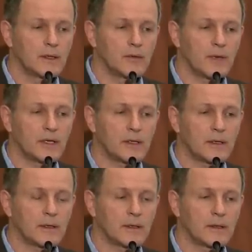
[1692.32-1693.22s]
You might
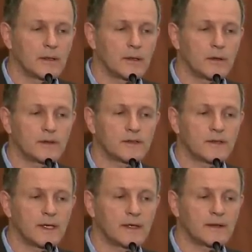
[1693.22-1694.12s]
notice
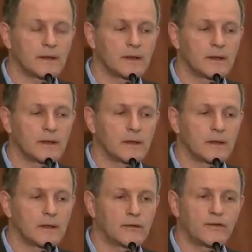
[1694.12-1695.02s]
that
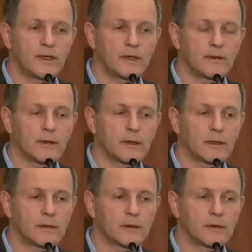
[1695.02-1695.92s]
your feet
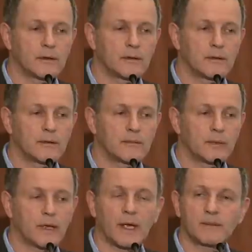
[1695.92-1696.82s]
are
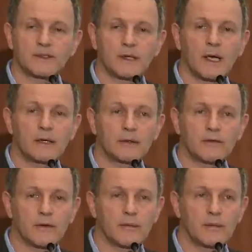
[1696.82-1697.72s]
perhaps tired
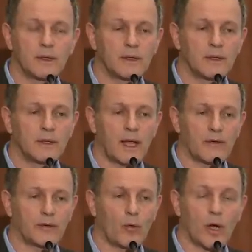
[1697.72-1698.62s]
from
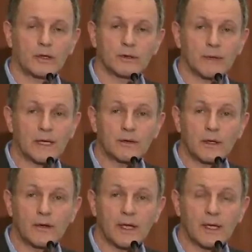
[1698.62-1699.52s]
having walked around
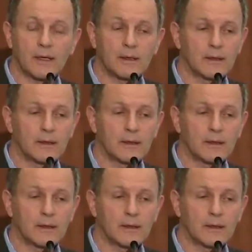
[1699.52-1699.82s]
all day.